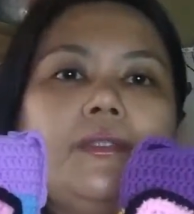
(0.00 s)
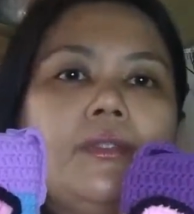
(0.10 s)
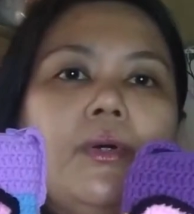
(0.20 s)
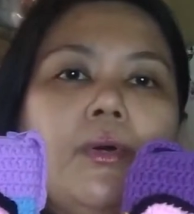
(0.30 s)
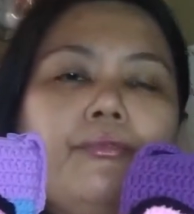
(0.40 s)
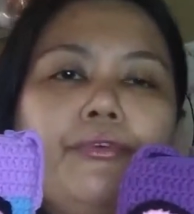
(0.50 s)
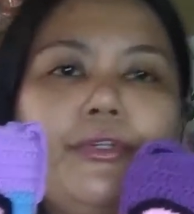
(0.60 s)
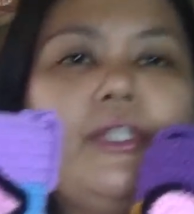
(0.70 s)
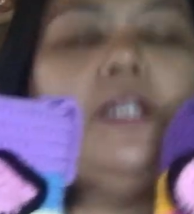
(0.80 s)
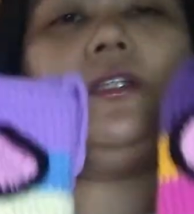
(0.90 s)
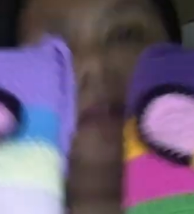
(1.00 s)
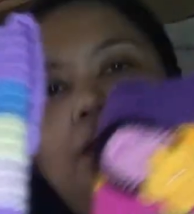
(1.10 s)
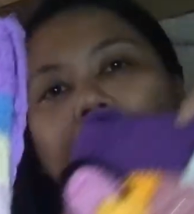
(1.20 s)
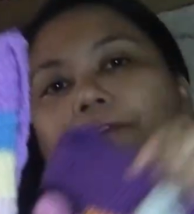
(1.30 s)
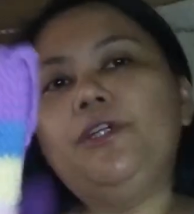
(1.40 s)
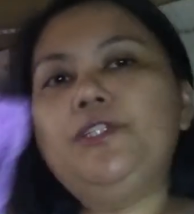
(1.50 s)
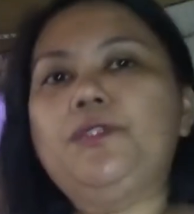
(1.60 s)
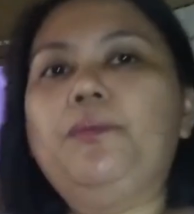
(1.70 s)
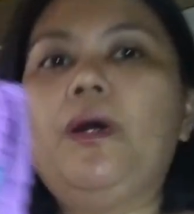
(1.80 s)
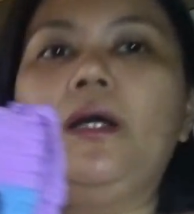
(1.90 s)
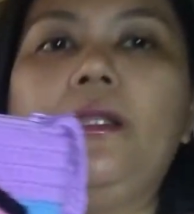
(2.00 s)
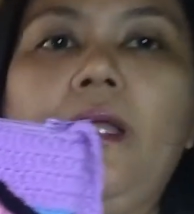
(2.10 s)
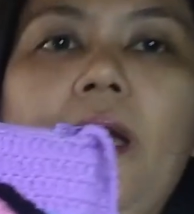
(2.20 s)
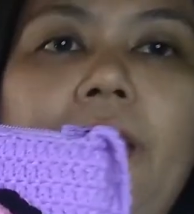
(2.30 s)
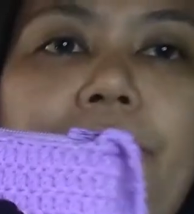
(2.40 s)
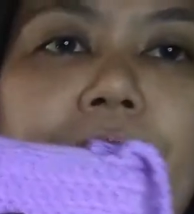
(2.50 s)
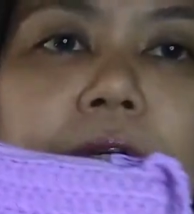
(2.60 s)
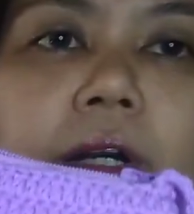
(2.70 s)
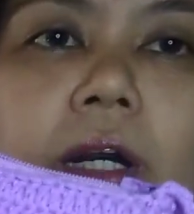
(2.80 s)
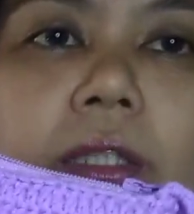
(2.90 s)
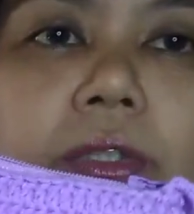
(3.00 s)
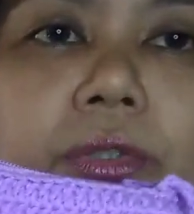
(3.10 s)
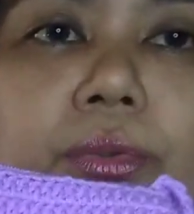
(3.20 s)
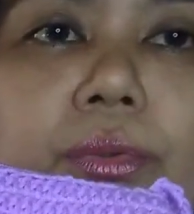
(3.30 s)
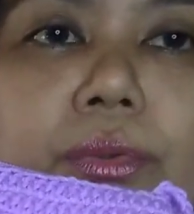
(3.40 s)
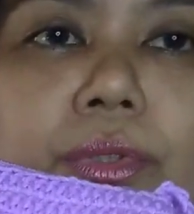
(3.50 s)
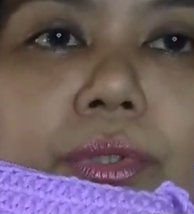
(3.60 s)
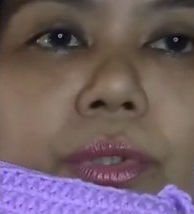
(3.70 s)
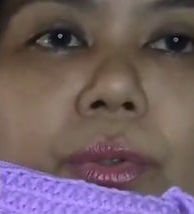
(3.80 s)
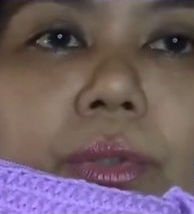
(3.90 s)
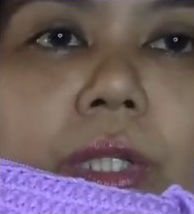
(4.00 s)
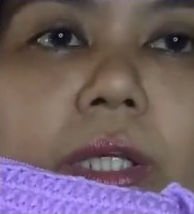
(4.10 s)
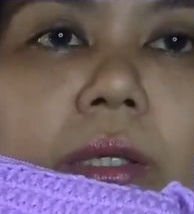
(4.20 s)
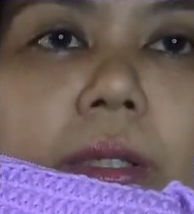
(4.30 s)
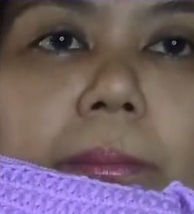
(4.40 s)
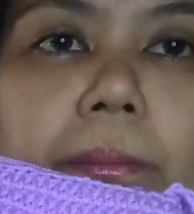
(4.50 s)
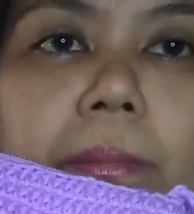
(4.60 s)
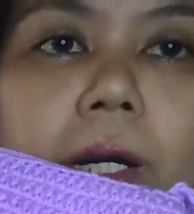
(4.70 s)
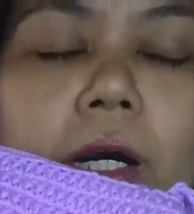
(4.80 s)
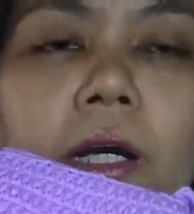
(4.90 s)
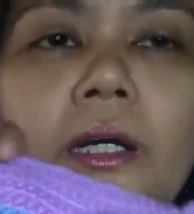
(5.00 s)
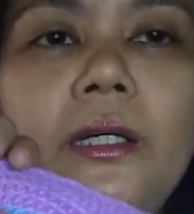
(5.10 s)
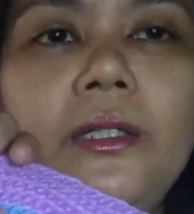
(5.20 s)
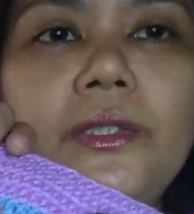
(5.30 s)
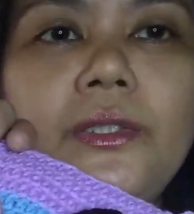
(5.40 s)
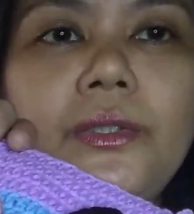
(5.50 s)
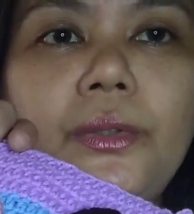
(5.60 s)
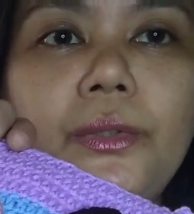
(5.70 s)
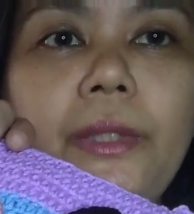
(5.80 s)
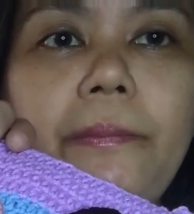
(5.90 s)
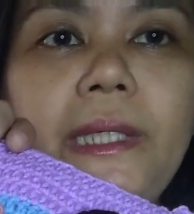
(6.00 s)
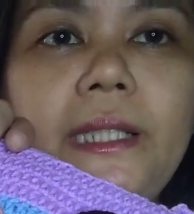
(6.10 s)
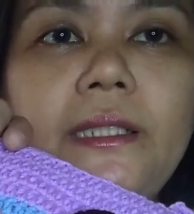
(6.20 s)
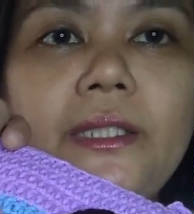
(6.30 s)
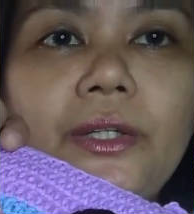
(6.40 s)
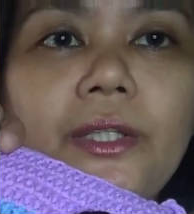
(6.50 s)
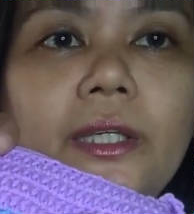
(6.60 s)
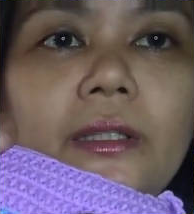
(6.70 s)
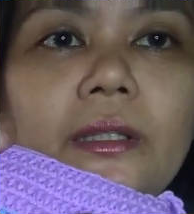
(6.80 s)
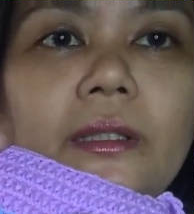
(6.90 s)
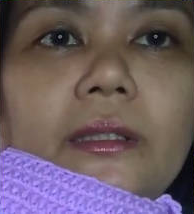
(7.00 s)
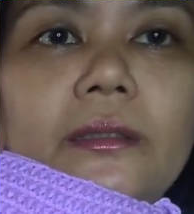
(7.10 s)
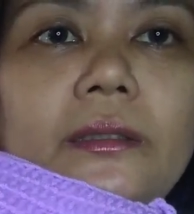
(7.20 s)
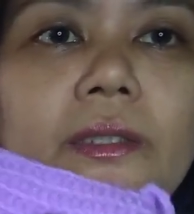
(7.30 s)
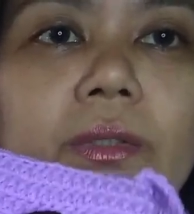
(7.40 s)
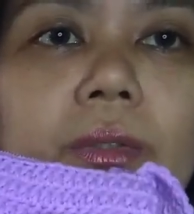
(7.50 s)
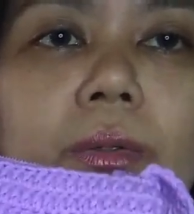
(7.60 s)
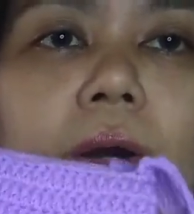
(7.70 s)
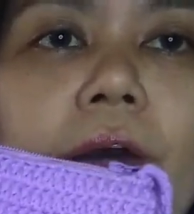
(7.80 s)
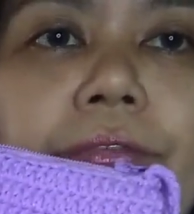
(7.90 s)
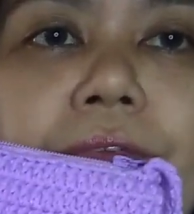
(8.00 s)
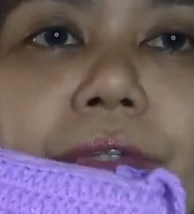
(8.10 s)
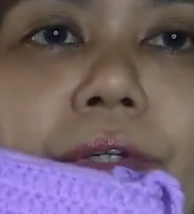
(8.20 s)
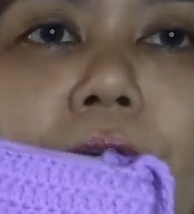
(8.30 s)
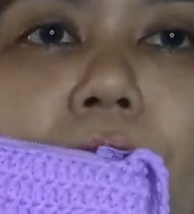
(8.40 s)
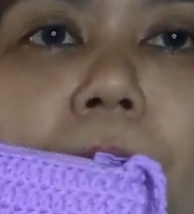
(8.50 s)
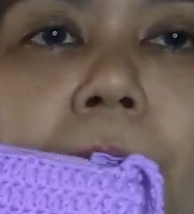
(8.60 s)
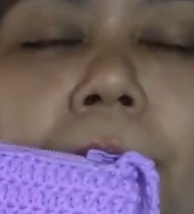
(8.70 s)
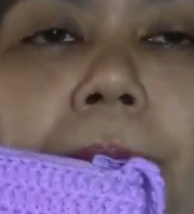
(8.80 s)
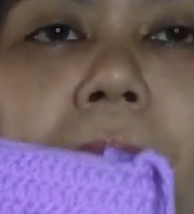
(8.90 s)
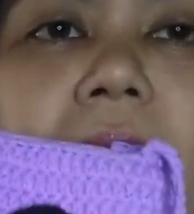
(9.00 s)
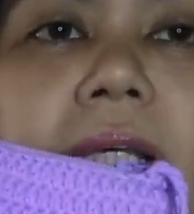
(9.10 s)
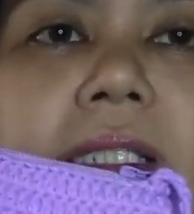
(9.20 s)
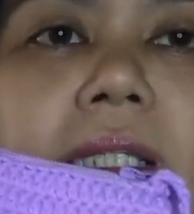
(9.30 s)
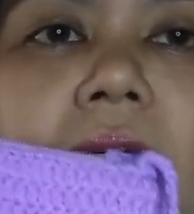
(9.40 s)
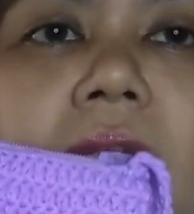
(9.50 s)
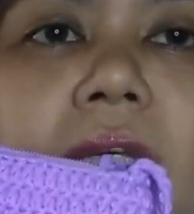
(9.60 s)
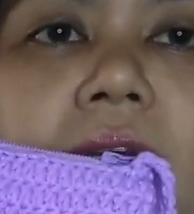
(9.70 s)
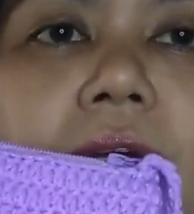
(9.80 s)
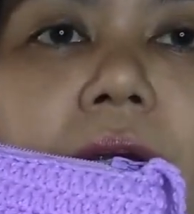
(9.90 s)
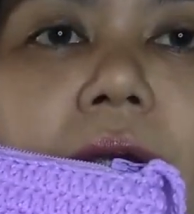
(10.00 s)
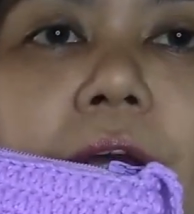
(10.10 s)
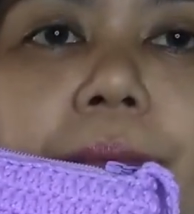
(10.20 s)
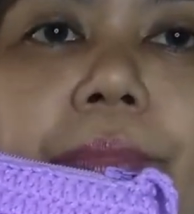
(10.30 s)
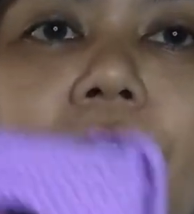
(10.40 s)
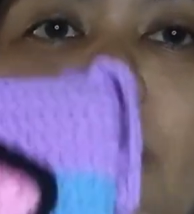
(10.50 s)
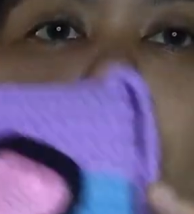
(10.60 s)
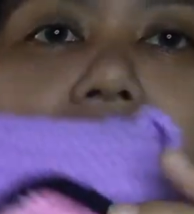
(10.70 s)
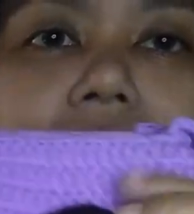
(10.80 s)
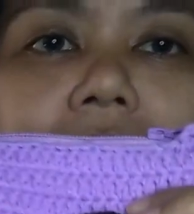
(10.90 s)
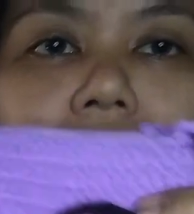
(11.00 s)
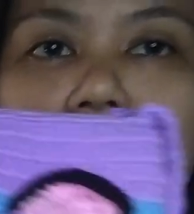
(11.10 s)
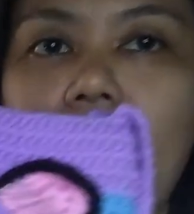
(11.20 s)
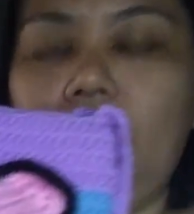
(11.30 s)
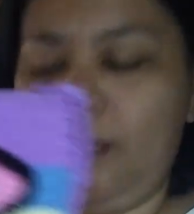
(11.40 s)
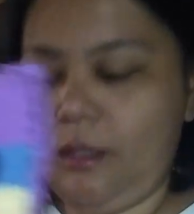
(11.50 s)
So for the first one, I forgot to sew the beads on it. So after placing it here, I put the beads on it.